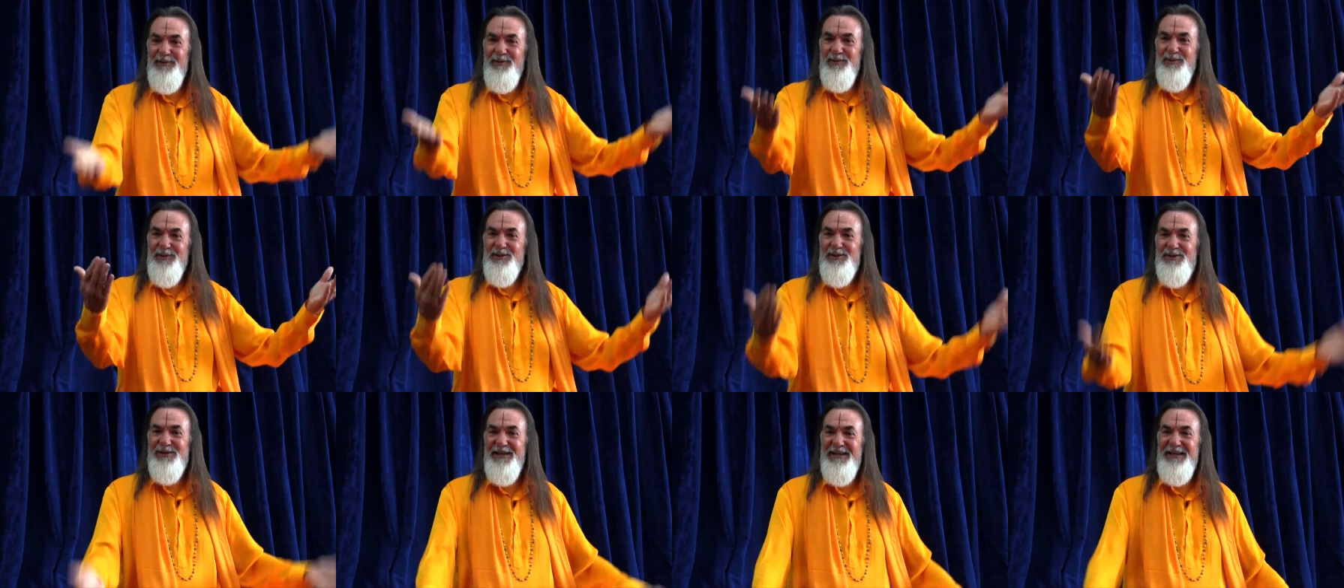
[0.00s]

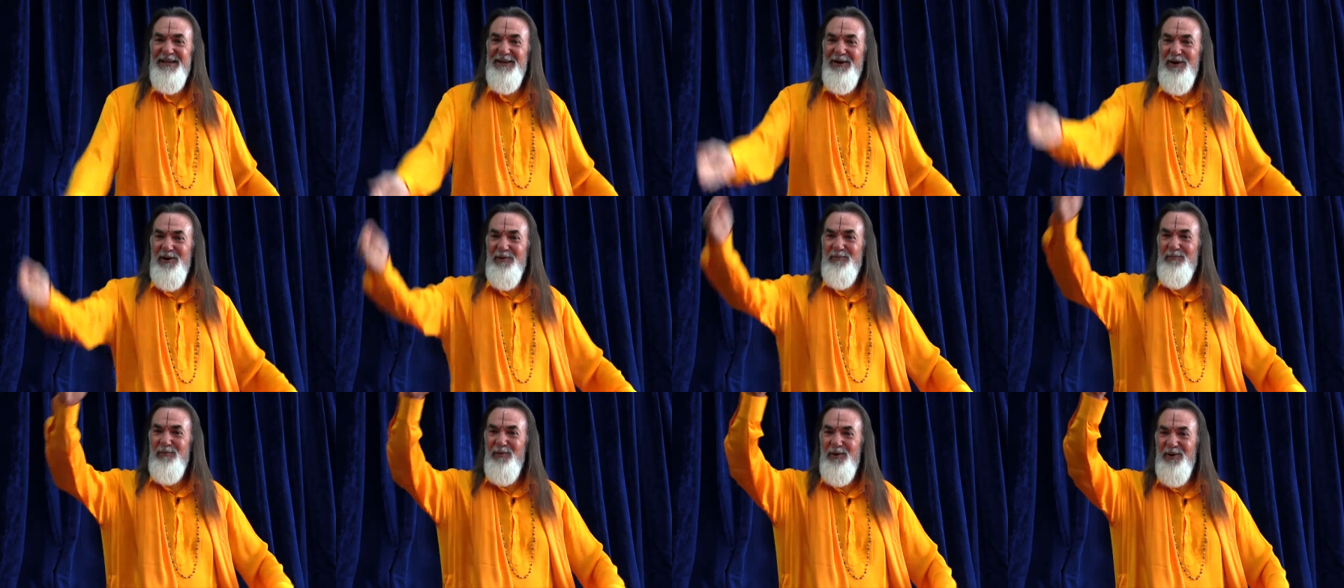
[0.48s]
you were
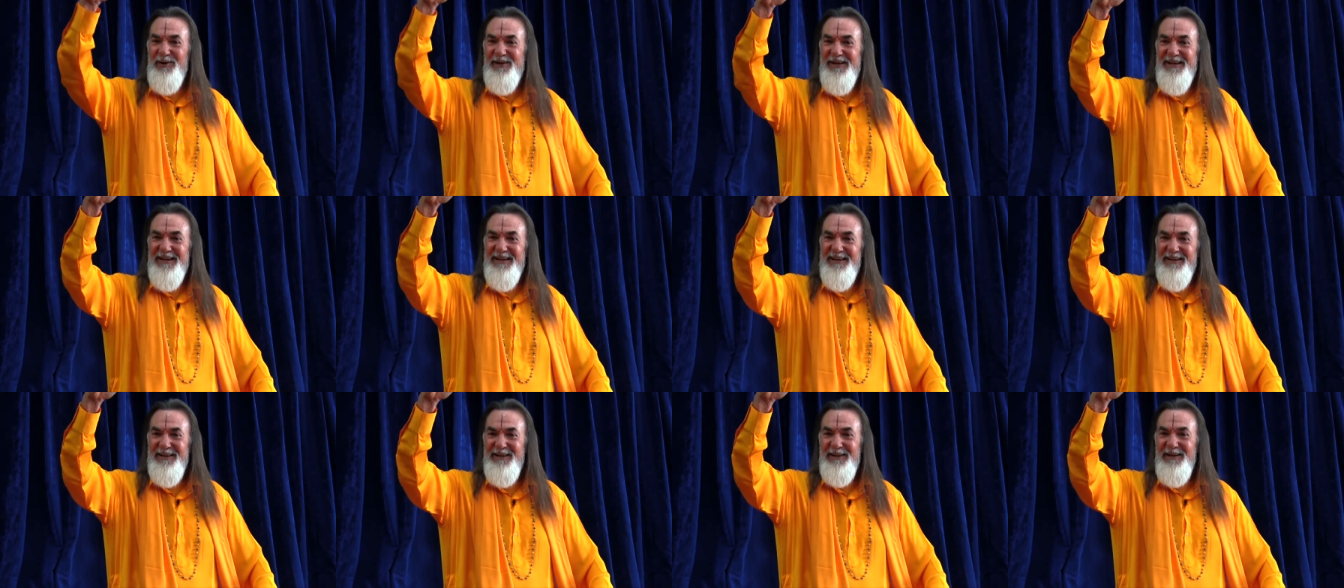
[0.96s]
sitting on
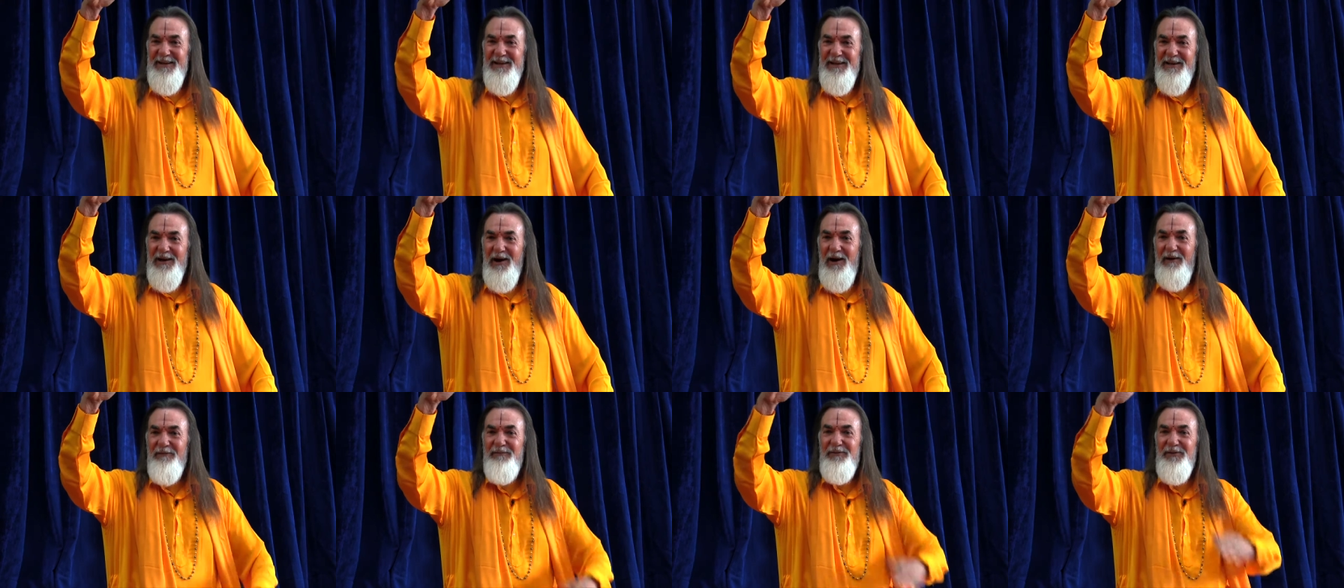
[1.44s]
water
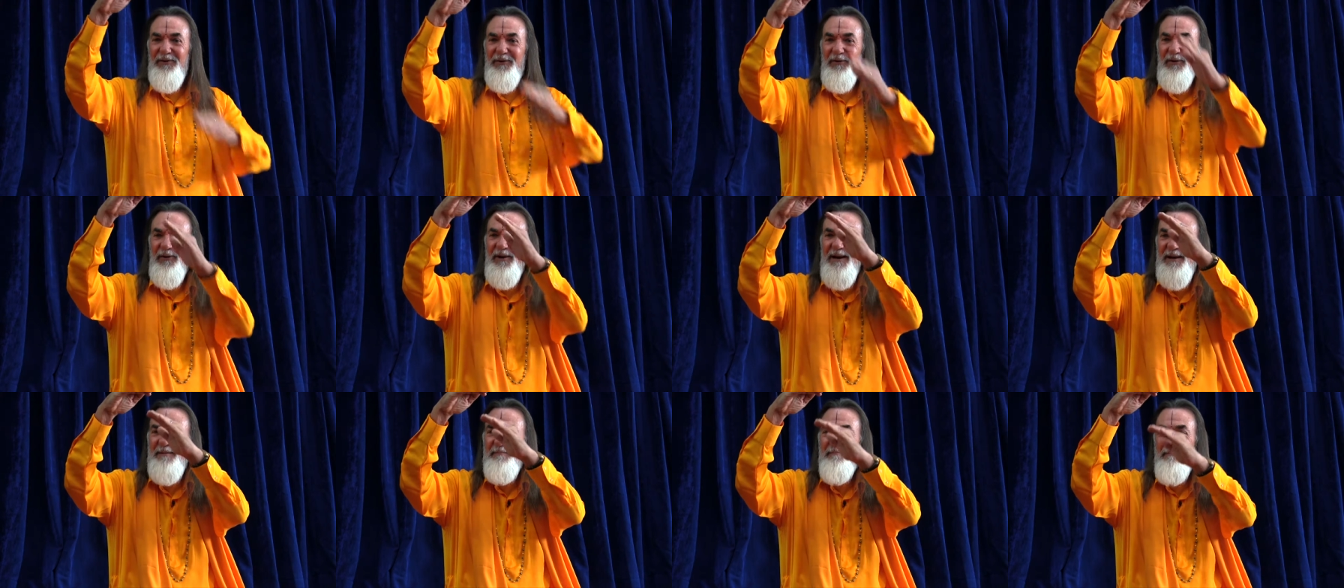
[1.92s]
of
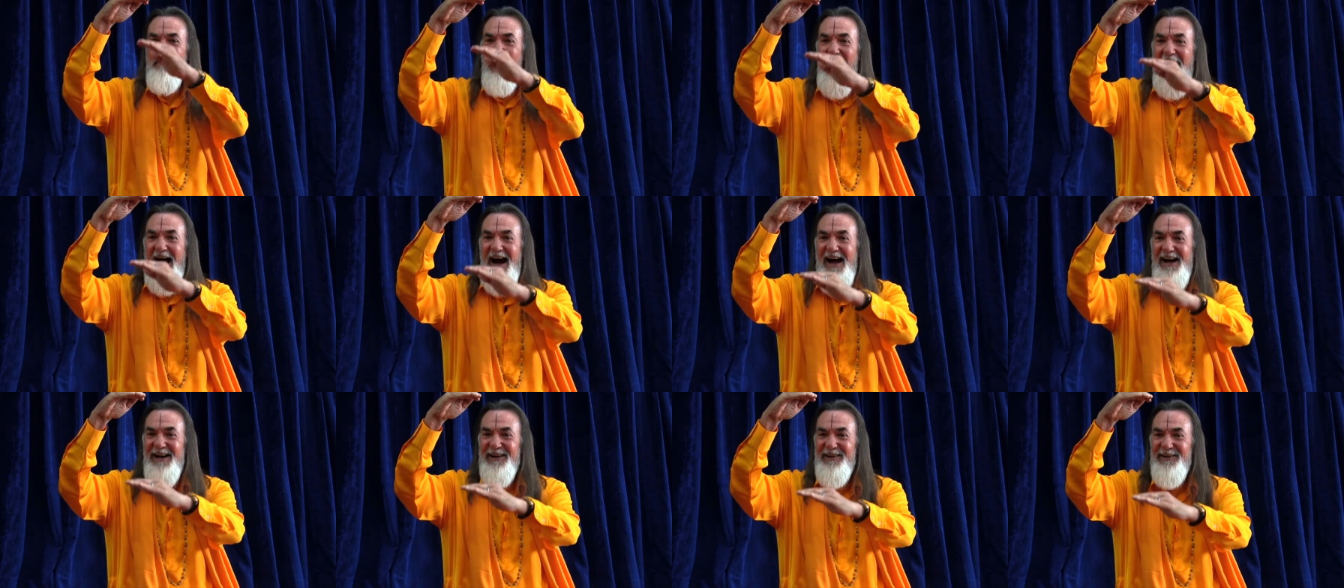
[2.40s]
three
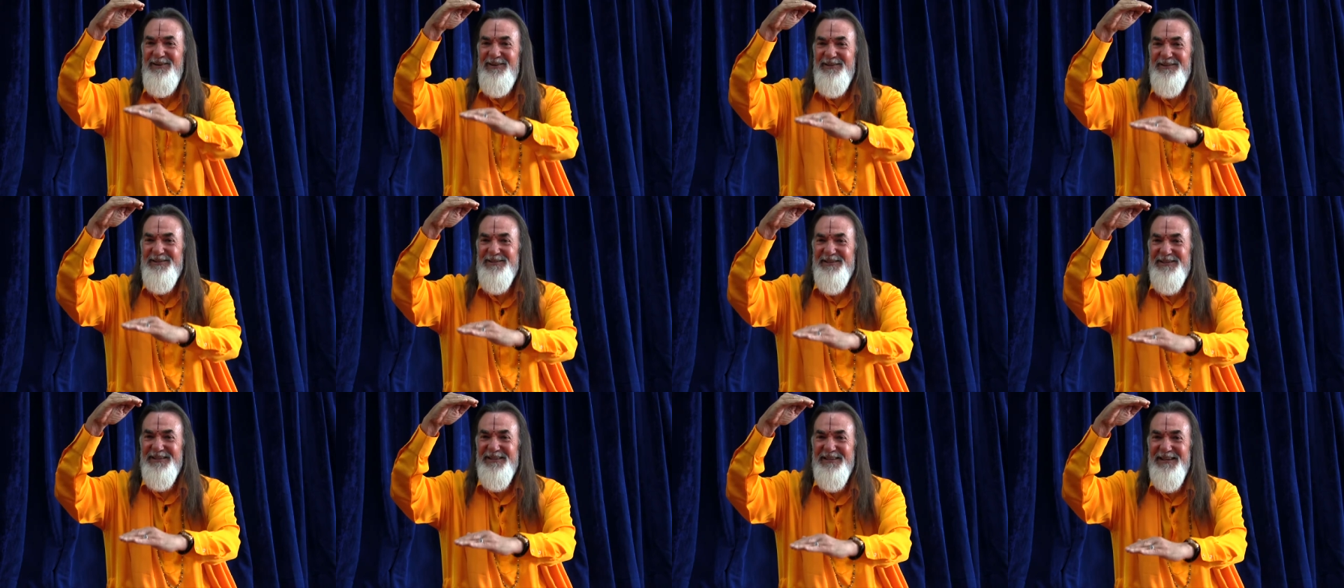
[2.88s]

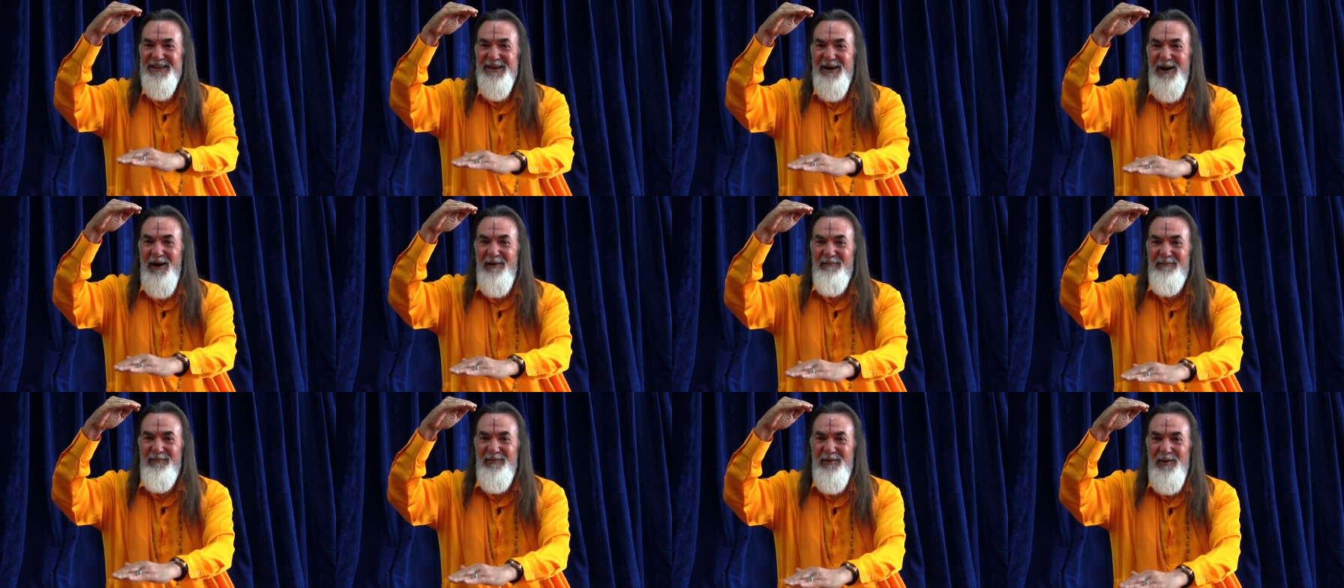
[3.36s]
miles
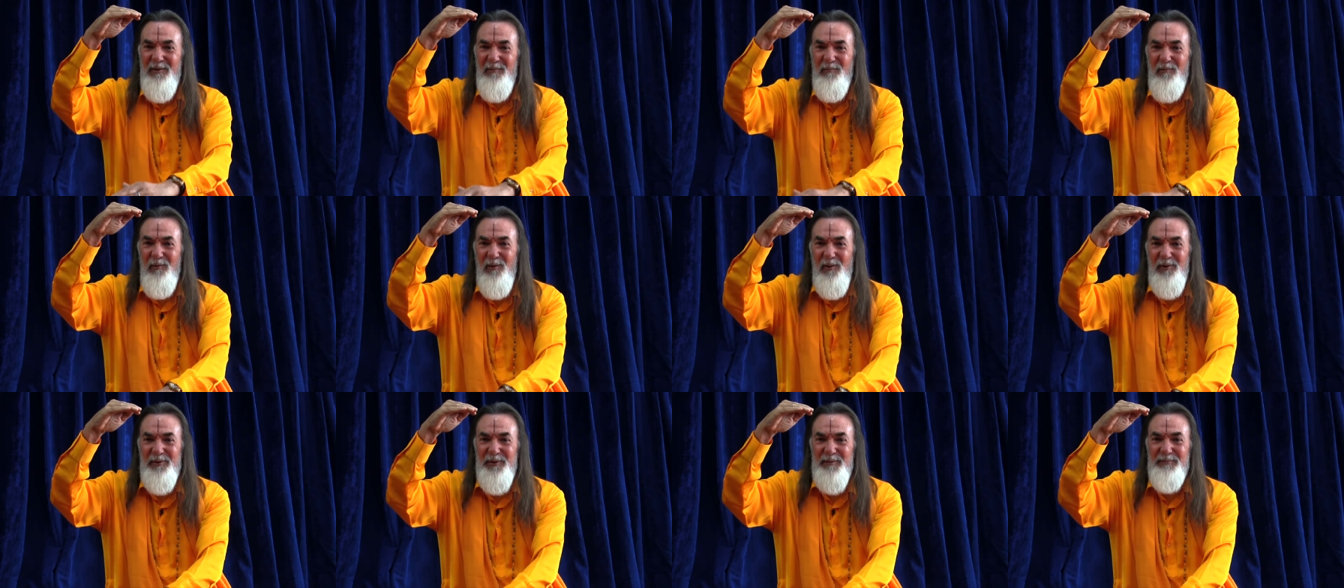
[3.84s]
of
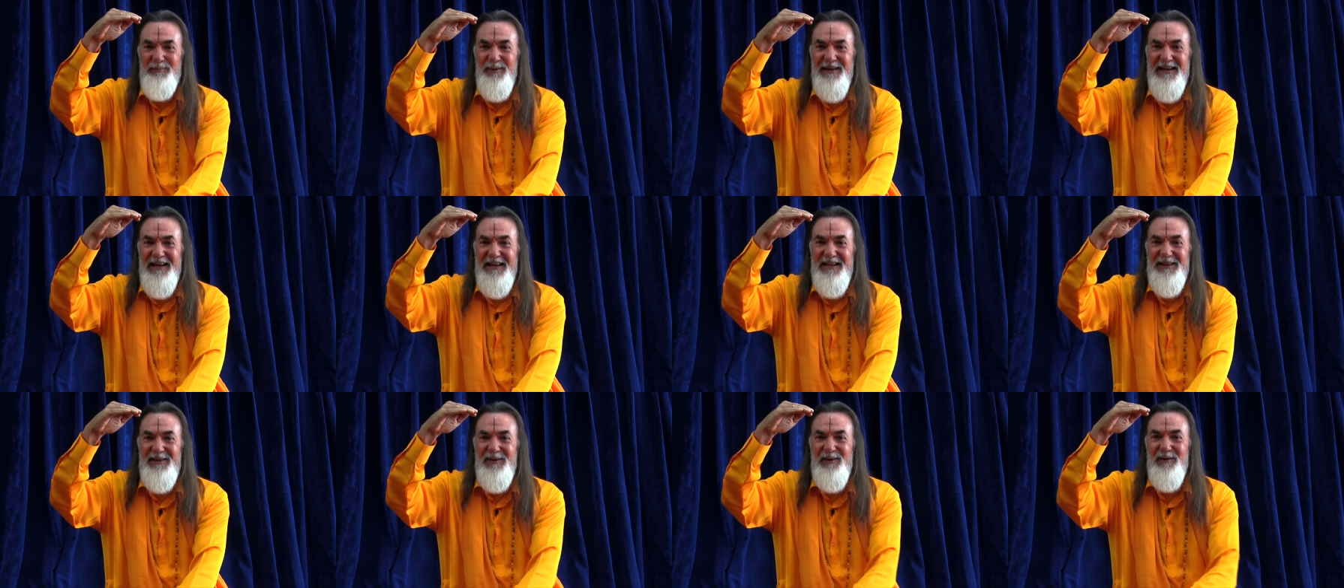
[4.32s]
water
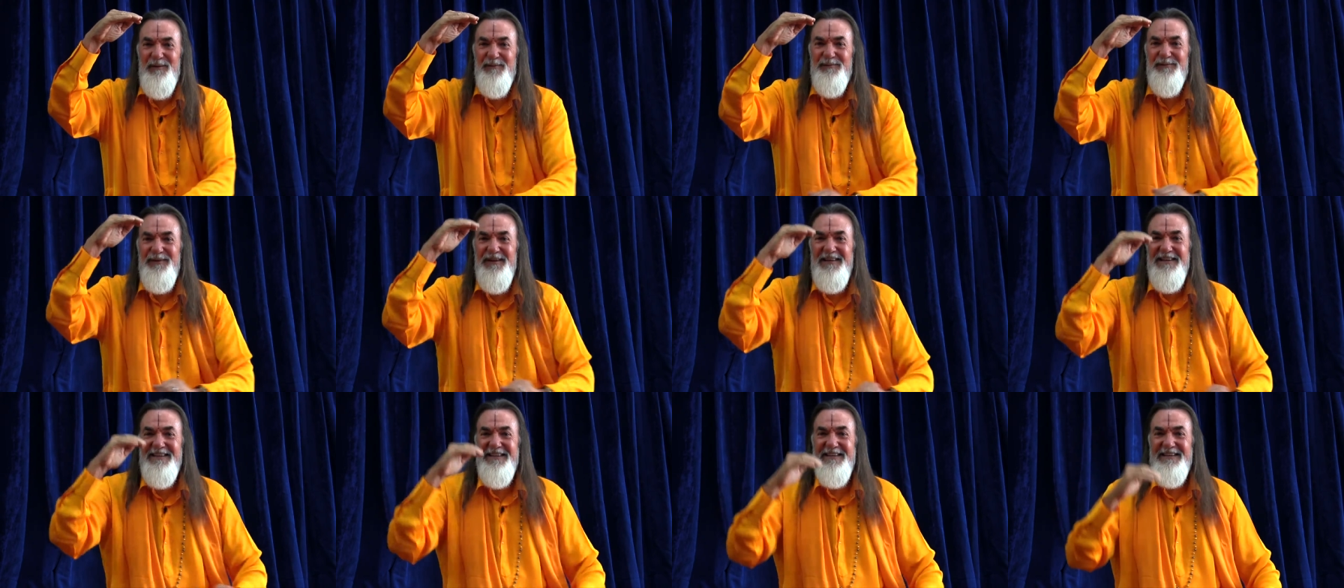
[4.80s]
beneath your
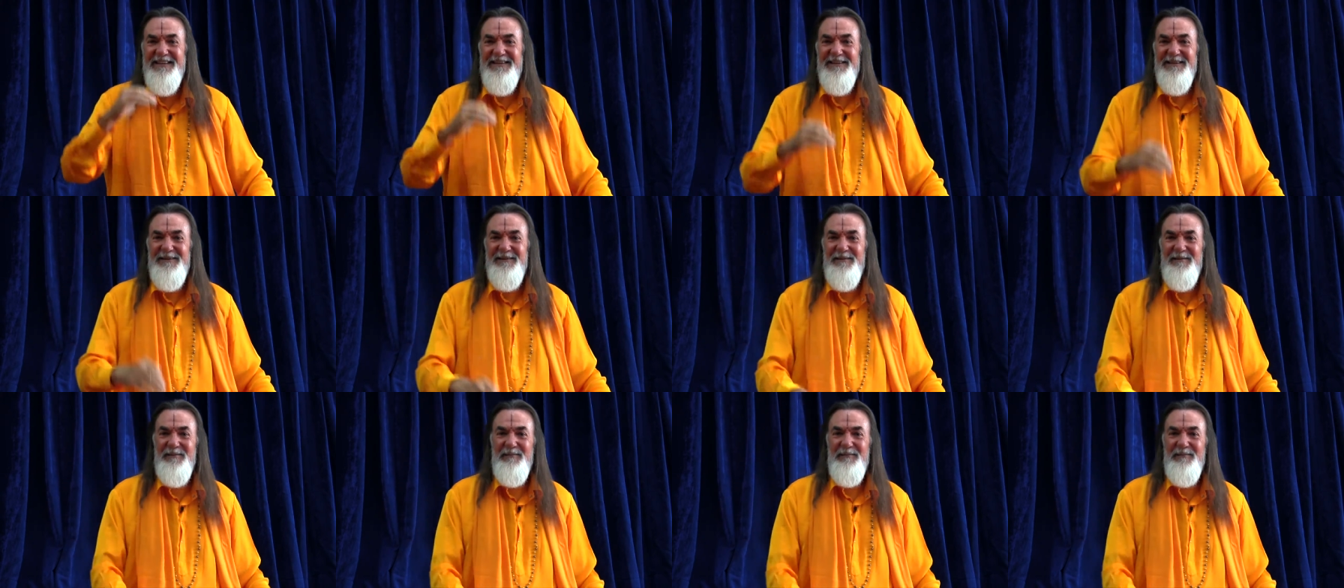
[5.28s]
feet.